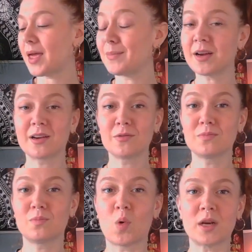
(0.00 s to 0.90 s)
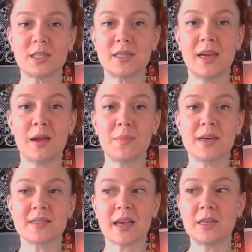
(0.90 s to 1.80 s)
I'm not going to watch it yet
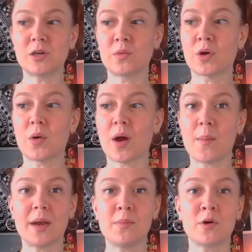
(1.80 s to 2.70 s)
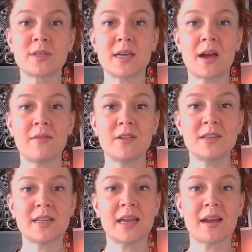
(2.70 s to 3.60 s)
because I don't know how many books it
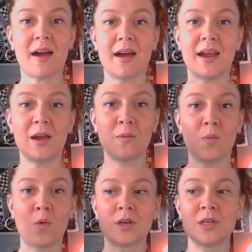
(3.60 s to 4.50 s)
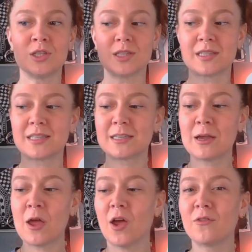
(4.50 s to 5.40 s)
covers, and I want to just
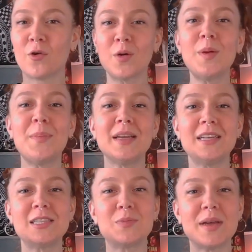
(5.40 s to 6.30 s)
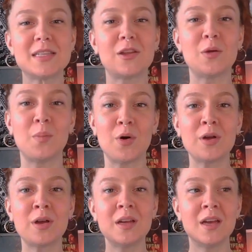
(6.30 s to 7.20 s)
form opinions based on the
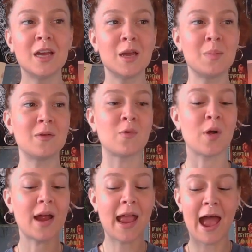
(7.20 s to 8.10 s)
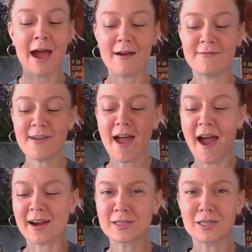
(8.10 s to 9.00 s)
book before I have
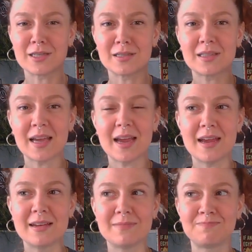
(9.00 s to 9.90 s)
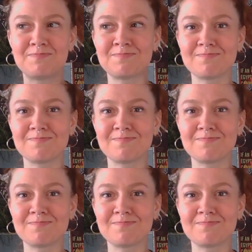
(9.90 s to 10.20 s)
actors and